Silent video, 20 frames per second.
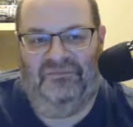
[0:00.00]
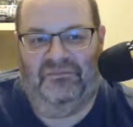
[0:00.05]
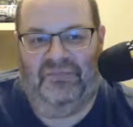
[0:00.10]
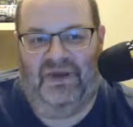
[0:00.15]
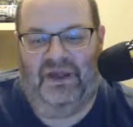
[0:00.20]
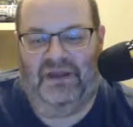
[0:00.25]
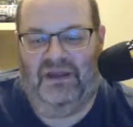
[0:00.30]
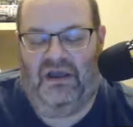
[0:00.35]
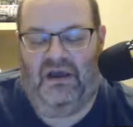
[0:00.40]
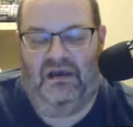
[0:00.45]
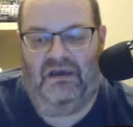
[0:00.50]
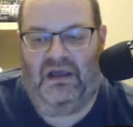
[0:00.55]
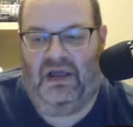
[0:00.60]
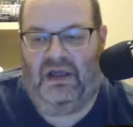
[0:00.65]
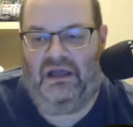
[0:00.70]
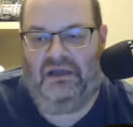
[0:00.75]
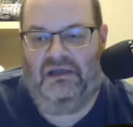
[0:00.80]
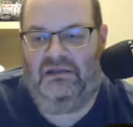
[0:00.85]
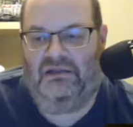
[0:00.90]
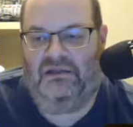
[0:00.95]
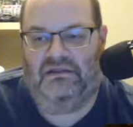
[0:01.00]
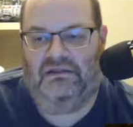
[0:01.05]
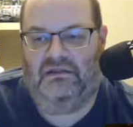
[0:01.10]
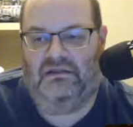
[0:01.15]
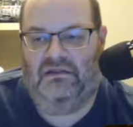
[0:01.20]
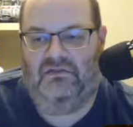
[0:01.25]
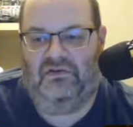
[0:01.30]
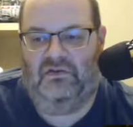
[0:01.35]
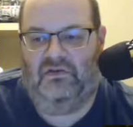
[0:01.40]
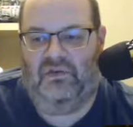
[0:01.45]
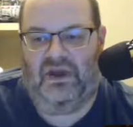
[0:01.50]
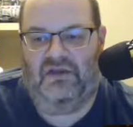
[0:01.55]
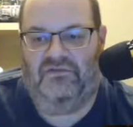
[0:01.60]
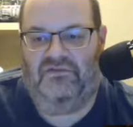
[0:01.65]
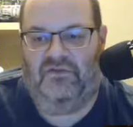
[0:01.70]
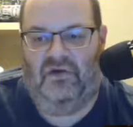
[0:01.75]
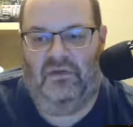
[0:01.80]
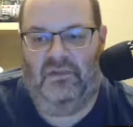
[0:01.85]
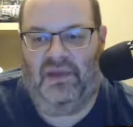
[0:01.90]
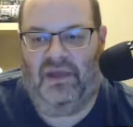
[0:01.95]
but no, it's a great
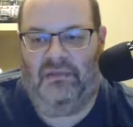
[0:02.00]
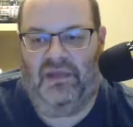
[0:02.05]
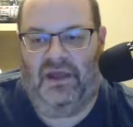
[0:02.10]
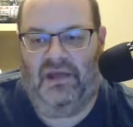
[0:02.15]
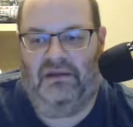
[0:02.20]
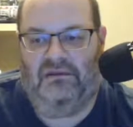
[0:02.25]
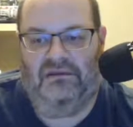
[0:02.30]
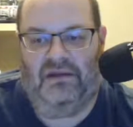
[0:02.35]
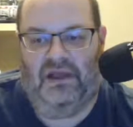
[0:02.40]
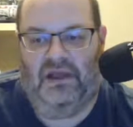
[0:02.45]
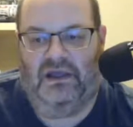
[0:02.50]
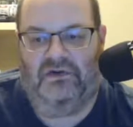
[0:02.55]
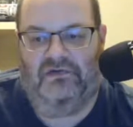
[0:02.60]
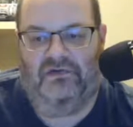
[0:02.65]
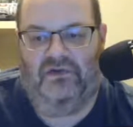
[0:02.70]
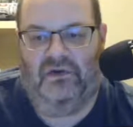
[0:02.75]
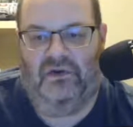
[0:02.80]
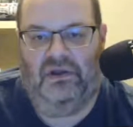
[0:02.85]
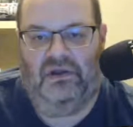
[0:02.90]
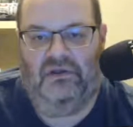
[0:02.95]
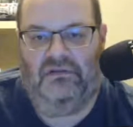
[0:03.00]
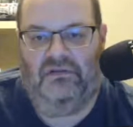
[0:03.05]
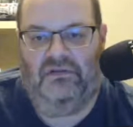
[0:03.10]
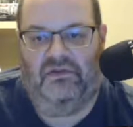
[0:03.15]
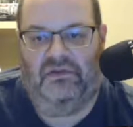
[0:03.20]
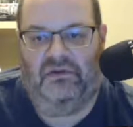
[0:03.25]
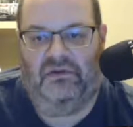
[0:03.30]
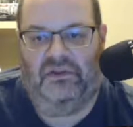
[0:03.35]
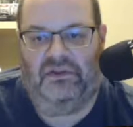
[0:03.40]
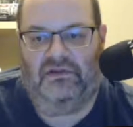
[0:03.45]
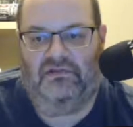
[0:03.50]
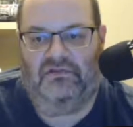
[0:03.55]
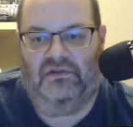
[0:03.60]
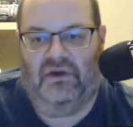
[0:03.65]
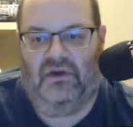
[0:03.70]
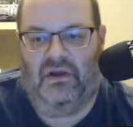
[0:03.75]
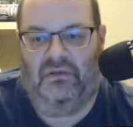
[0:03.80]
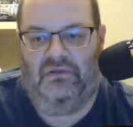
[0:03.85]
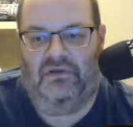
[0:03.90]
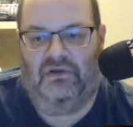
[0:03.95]
format, man. I enjoy it thoroughly.
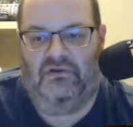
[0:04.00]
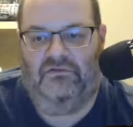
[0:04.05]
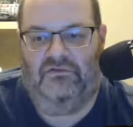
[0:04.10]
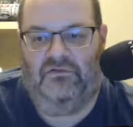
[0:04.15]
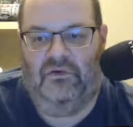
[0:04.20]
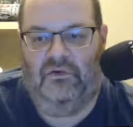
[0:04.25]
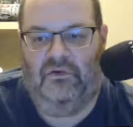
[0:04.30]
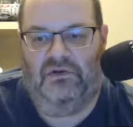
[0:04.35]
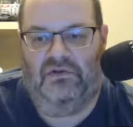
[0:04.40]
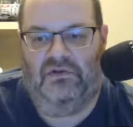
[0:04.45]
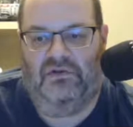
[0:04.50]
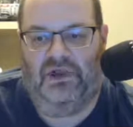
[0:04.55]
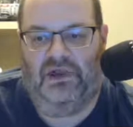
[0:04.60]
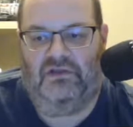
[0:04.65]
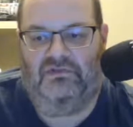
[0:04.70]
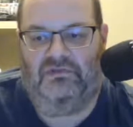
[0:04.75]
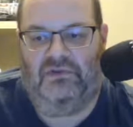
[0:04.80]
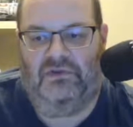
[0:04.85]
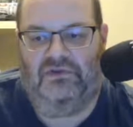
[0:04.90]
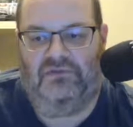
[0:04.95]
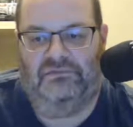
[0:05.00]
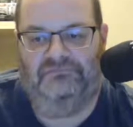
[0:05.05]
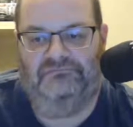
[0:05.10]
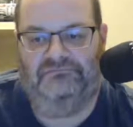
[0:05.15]
So I'm looking forward to the next ones.